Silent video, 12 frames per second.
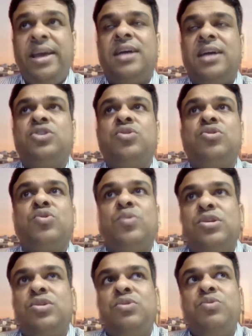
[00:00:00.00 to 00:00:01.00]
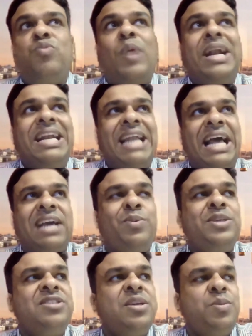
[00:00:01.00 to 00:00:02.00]
so one
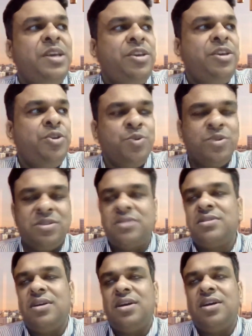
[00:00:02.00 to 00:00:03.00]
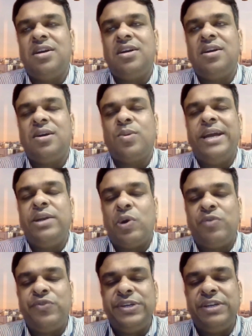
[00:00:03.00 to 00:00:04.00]
language that we use quite
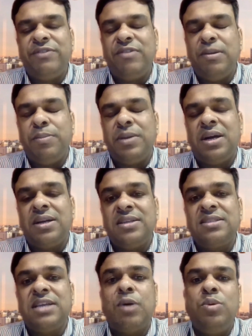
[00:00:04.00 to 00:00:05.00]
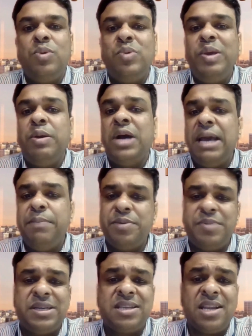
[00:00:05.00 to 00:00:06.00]
often in Flipkart is how do we hyper
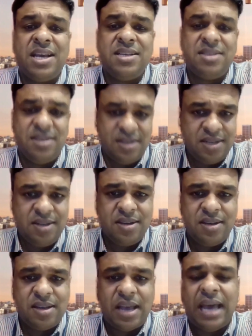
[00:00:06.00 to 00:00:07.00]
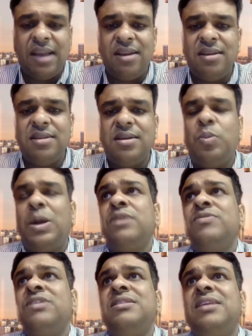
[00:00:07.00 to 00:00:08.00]
personalize learning? And one
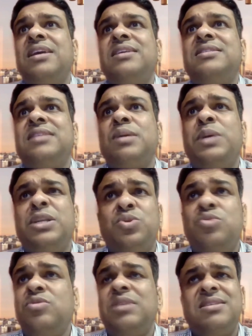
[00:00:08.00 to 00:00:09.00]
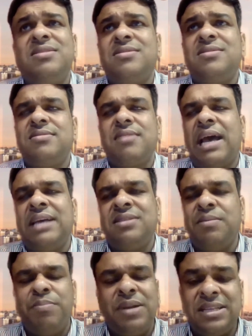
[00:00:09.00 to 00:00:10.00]
of the things that we do is as
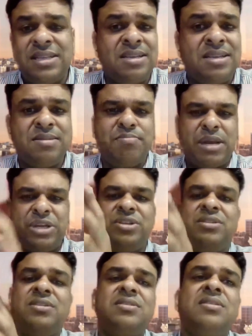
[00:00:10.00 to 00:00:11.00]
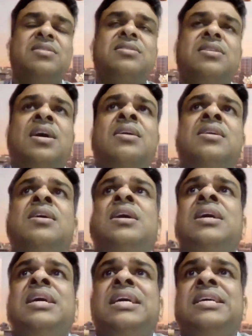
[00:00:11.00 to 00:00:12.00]
simple as I mentioned this in the start,
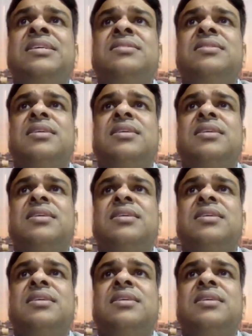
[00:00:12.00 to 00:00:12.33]
is